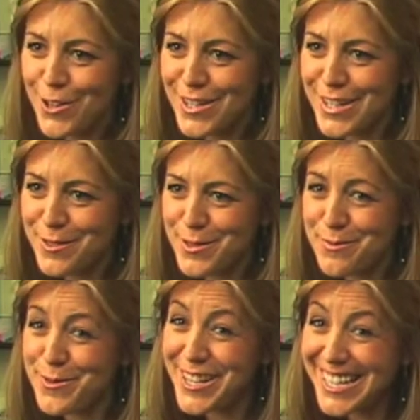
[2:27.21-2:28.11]
kiss was
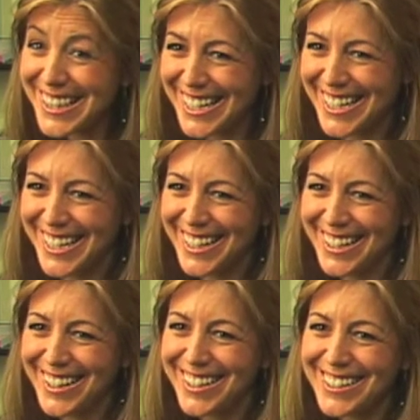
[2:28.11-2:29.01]
pretty lucky,
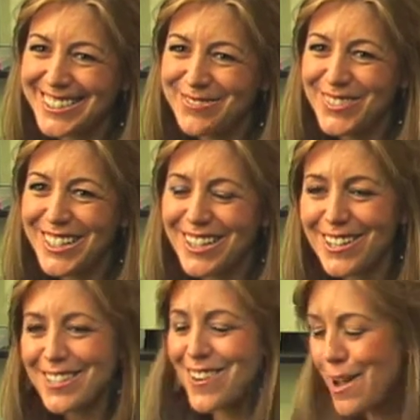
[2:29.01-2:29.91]

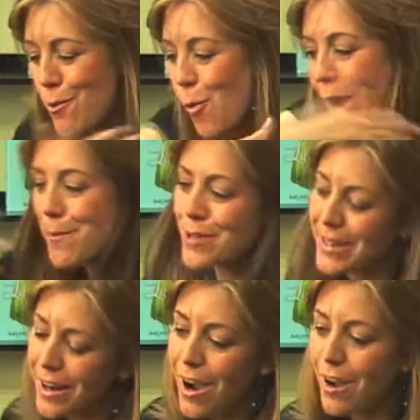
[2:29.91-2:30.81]
although I wiped it
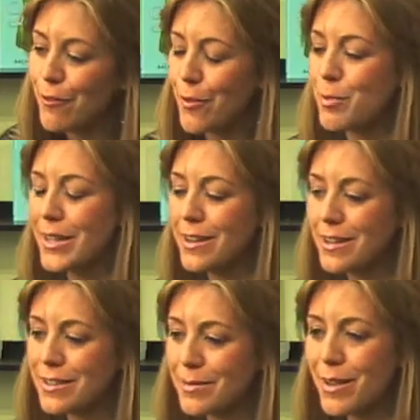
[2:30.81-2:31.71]
off
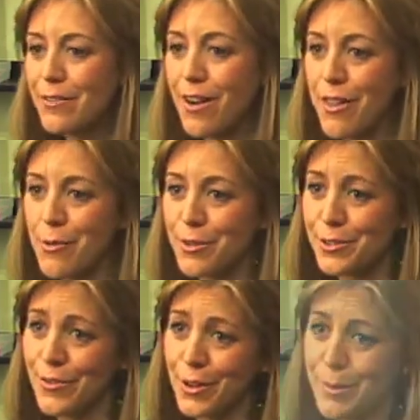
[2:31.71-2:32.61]
because my father was
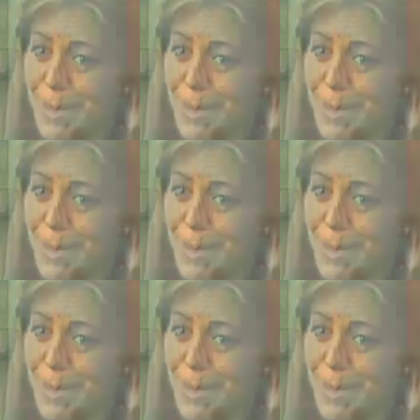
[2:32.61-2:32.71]
filming